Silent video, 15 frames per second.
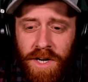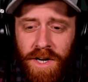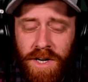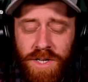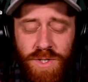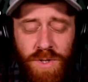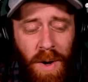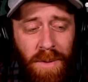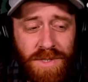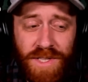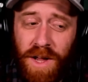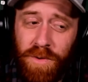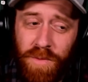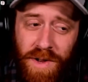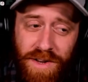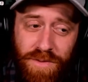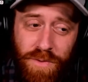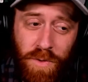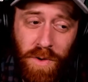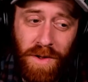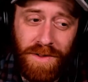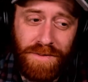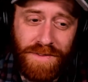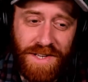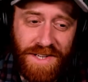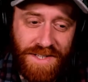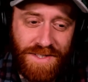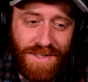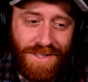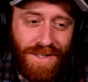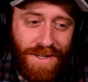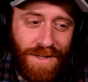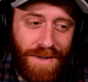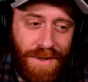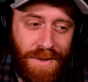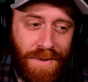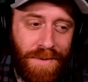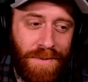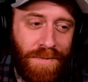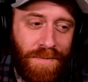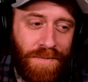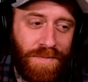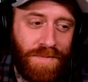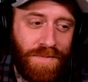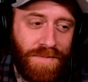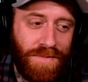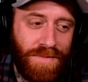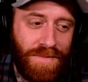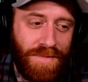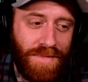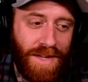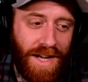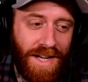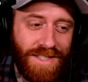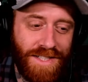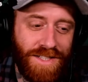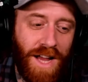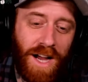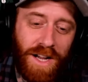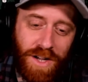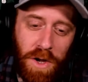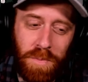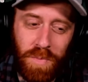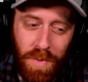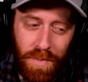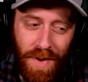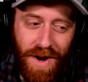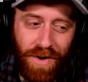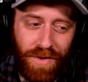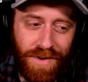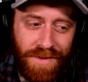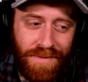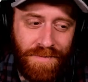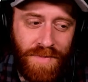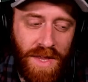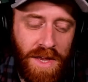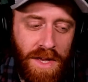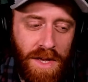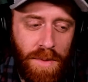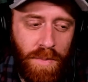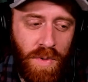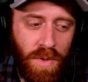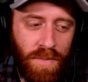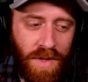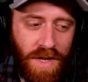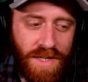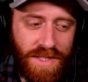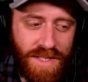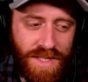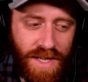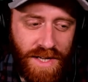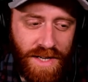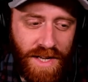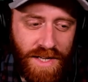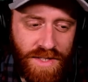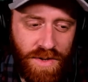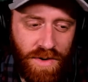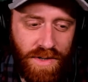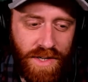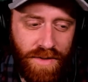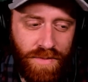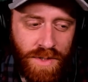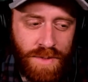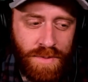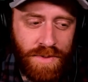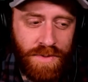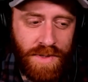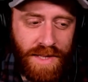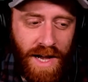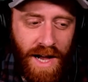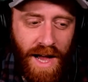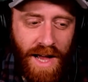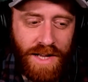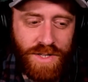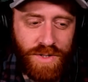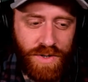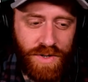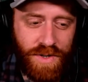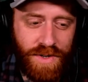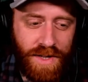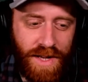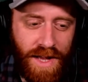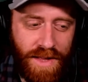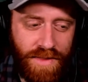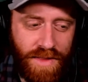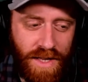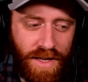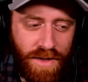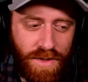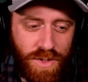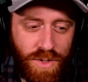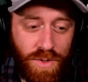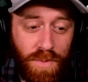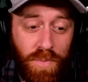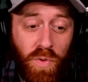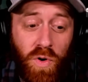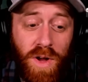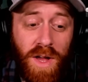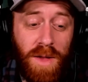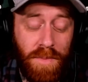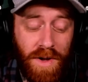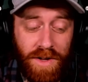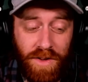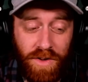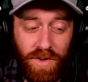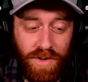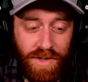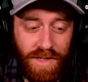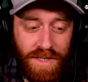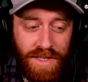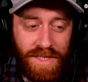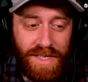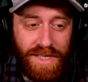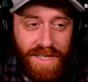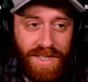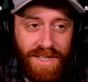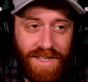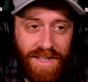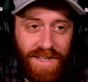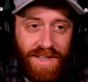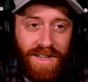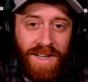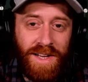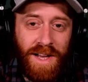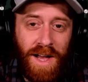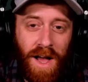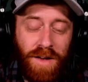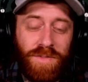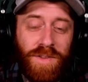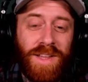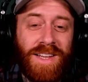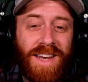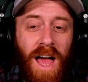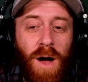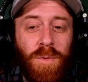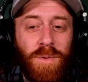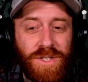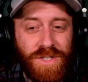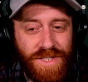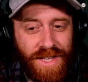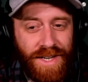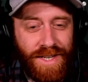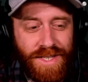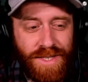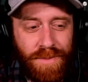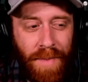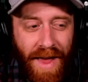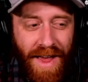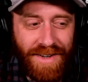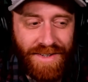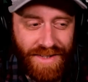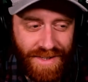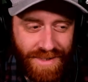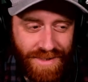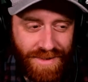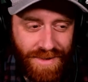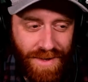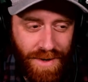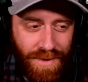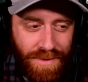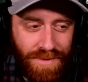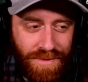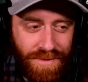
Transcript: So I was not ready for all of this. I did not come prepared. Pure Blood said, is there a difference between the highest good and the supreme good? I feel like now we're just getting semantic, though.